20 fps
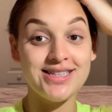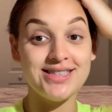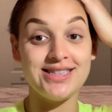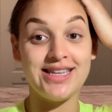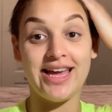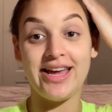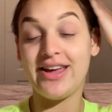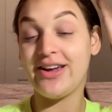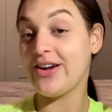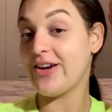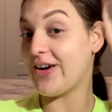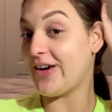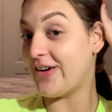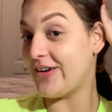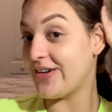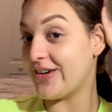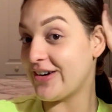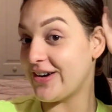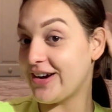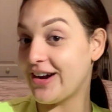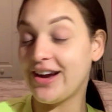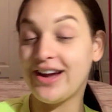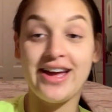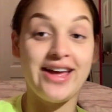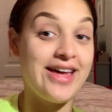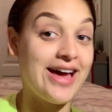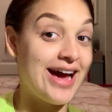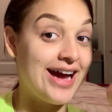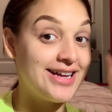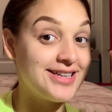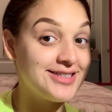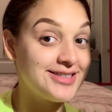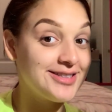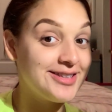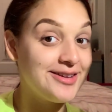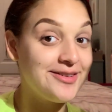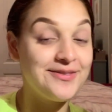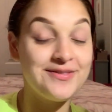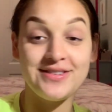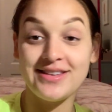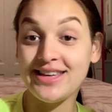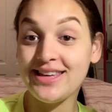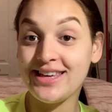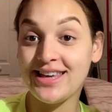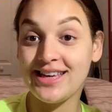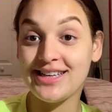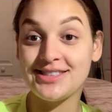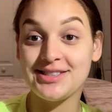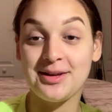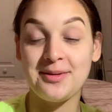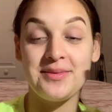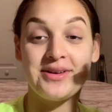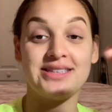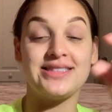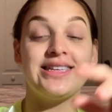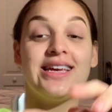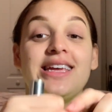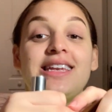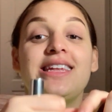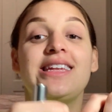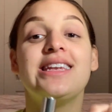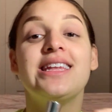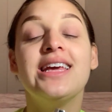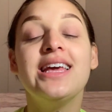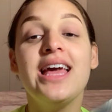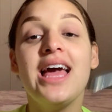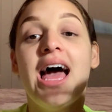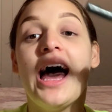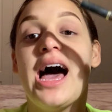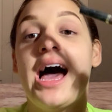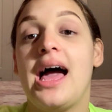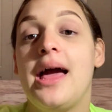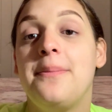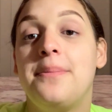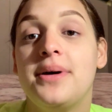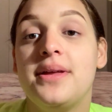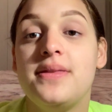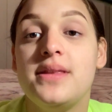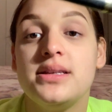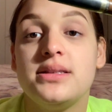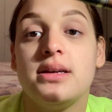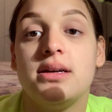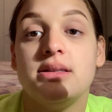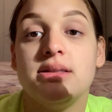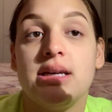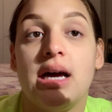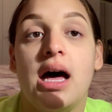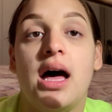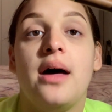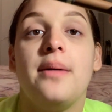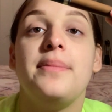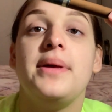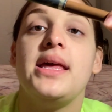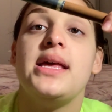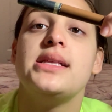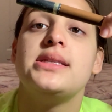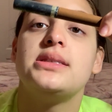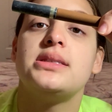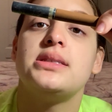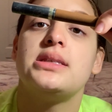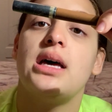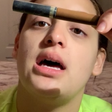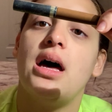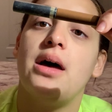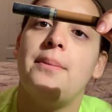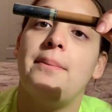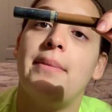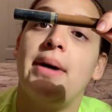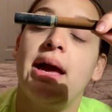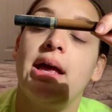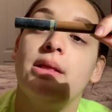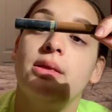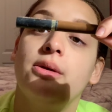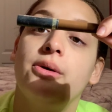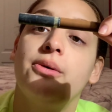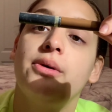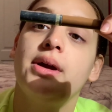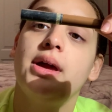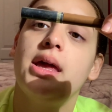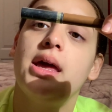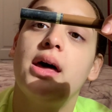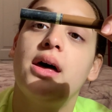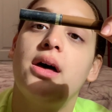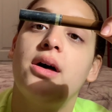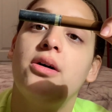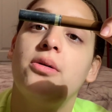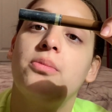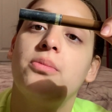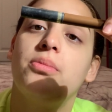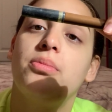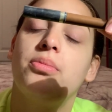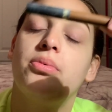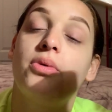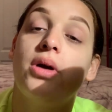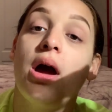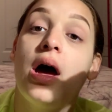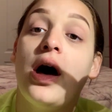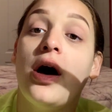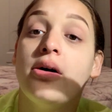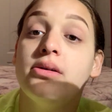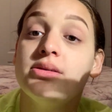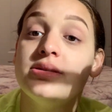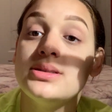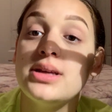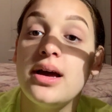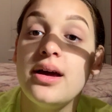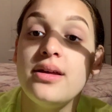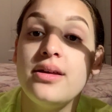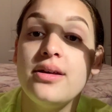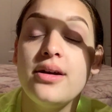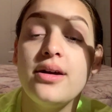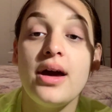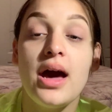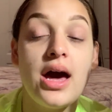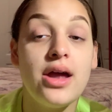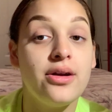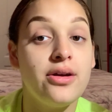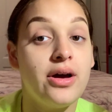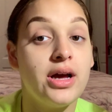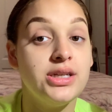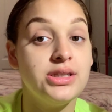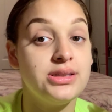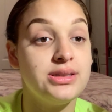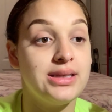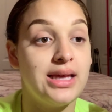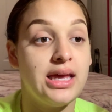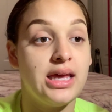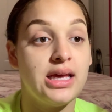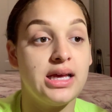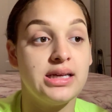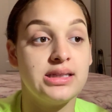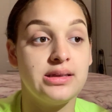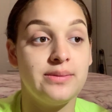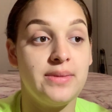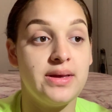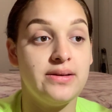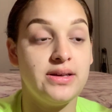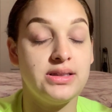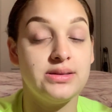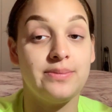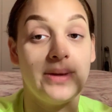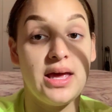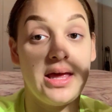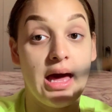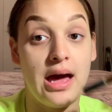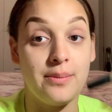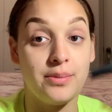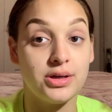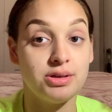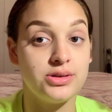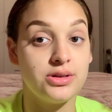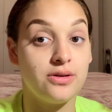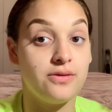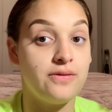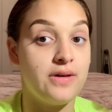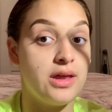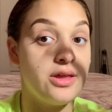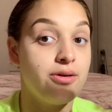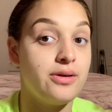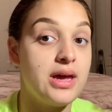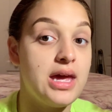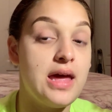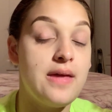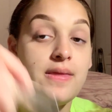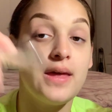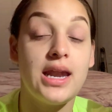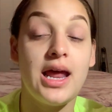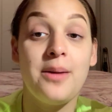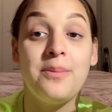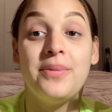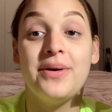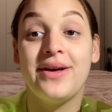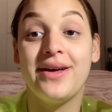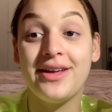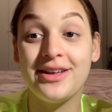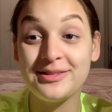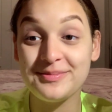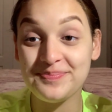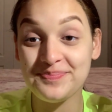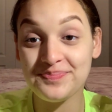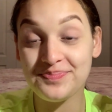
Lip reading: they are actually fleeky, so I'm excited. I put this on top. It's my L'Oreal brow styler. I don't know, I just like it because it makes my eyebrows look feathery. And then I put